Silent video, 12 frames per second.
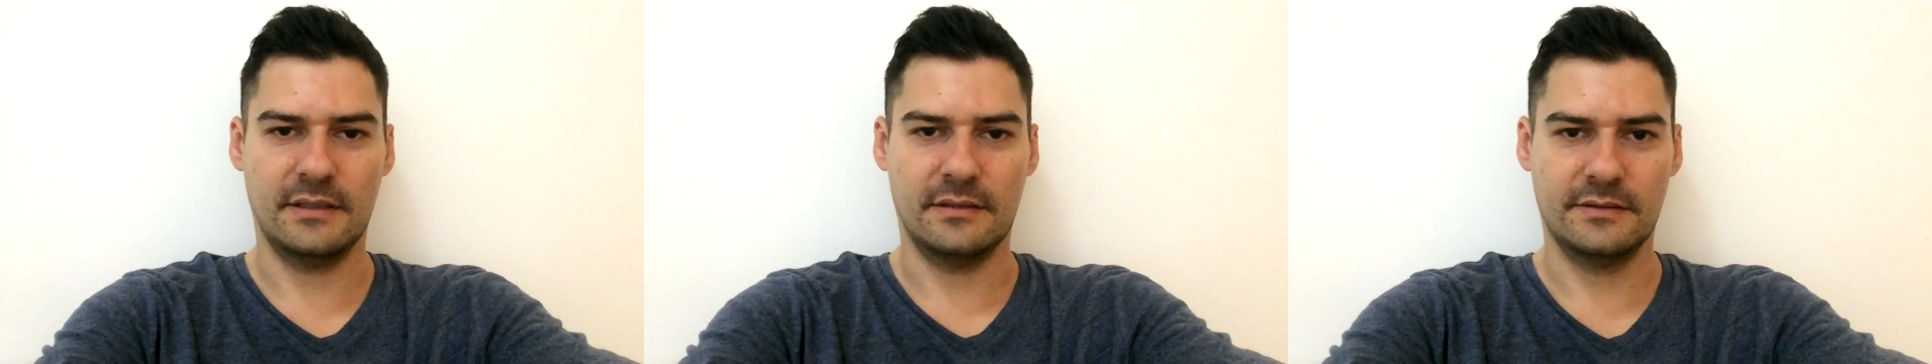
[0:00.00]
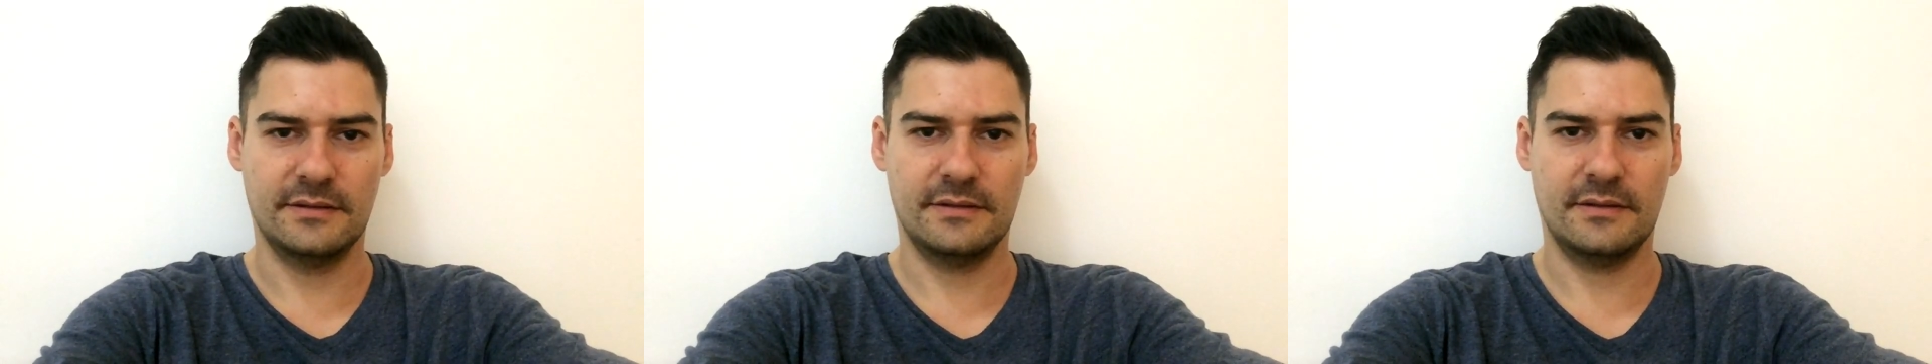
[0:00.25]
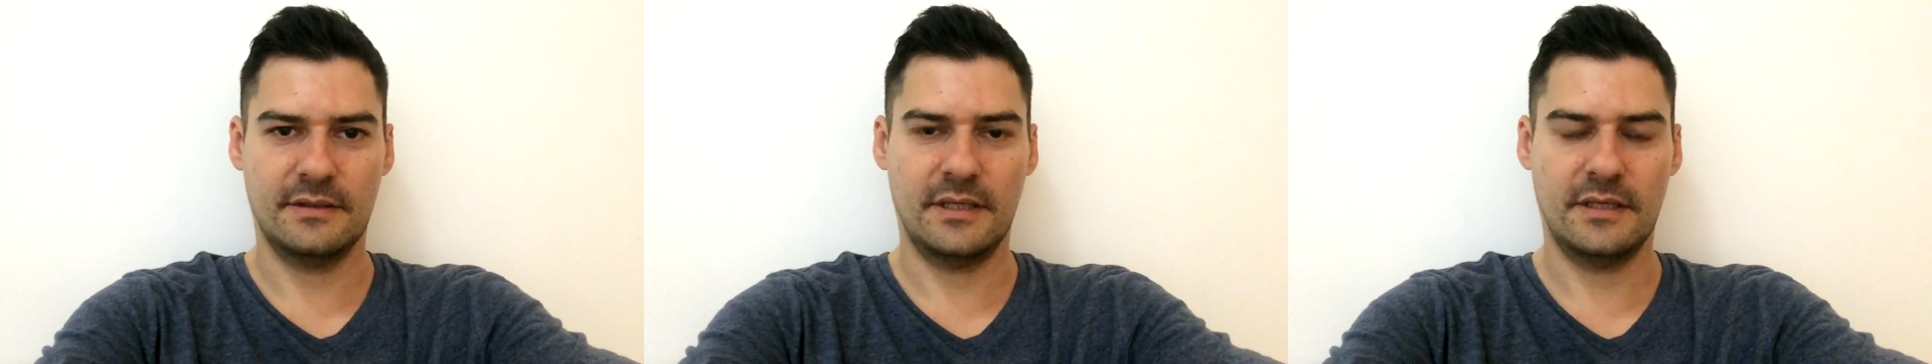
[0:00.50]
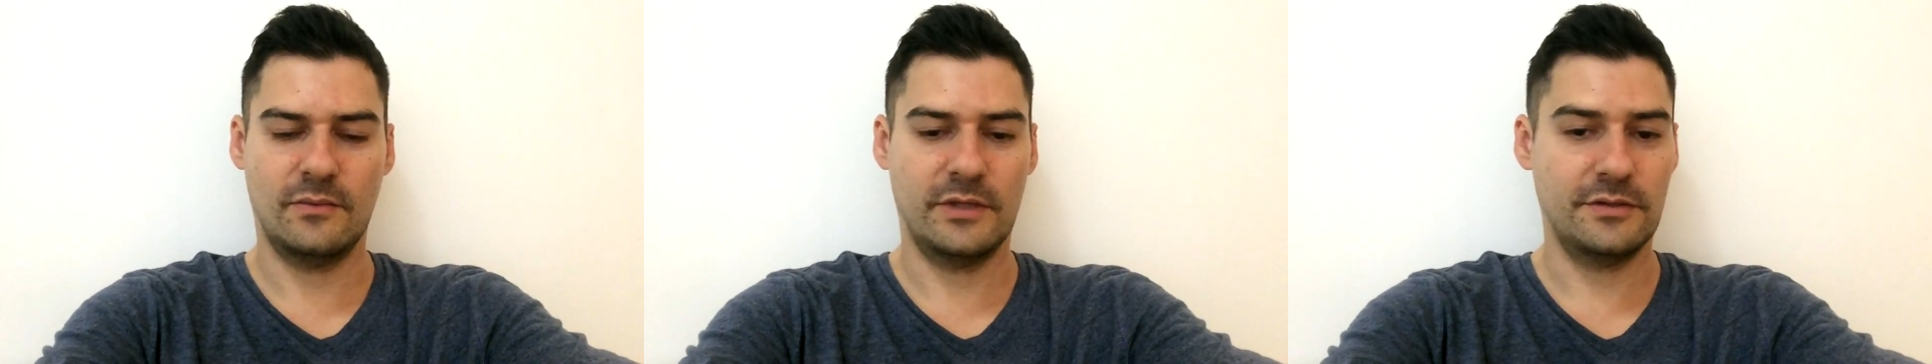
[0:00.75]
else.
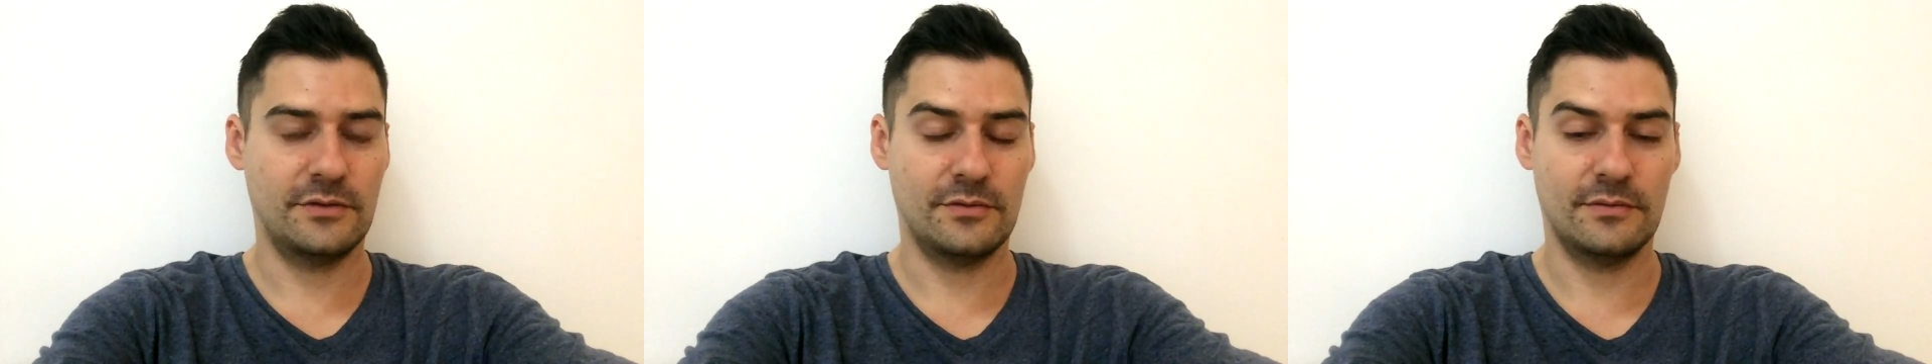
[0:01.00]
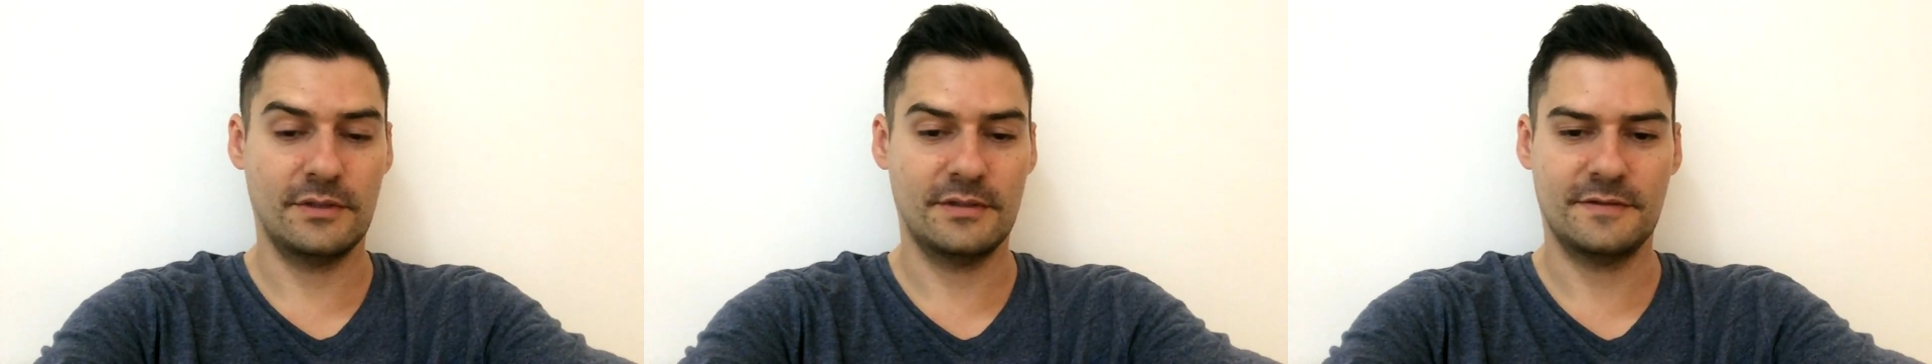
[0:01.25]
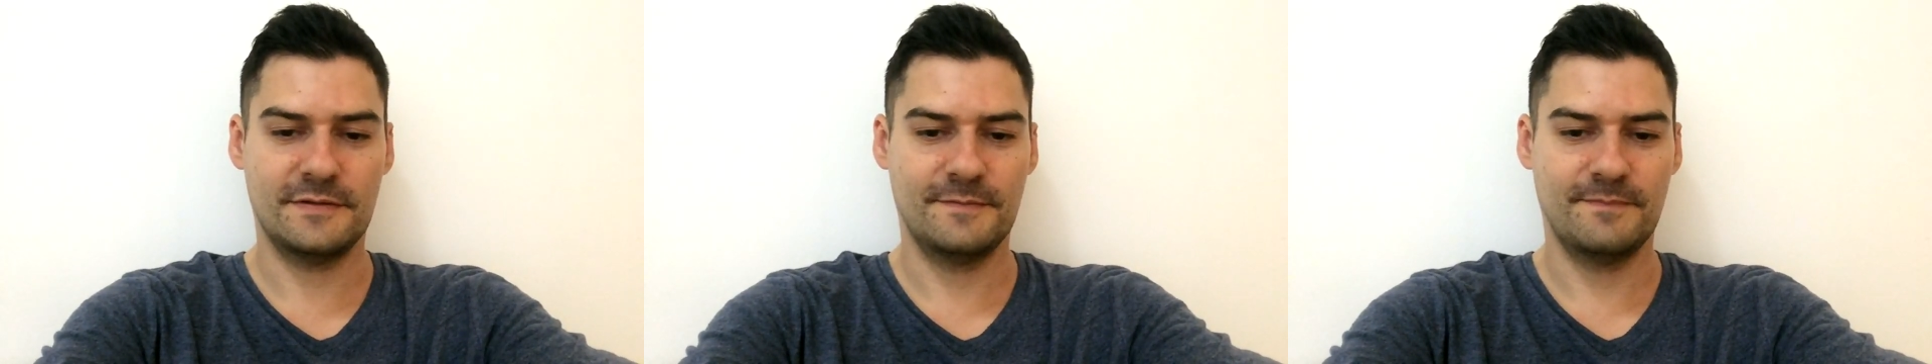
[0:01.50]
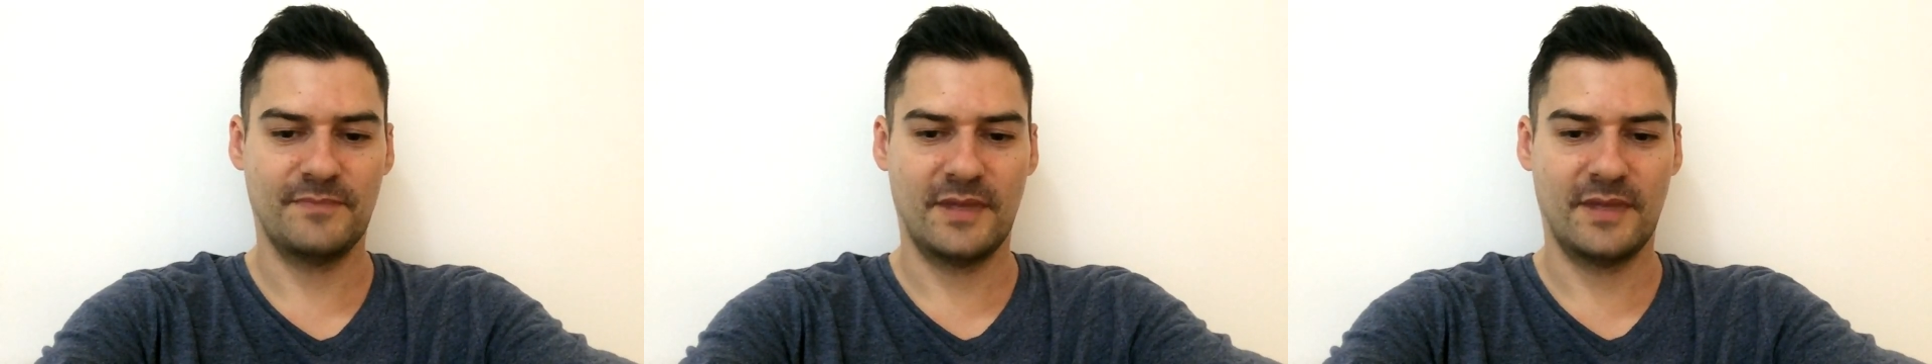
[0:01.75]
I went through this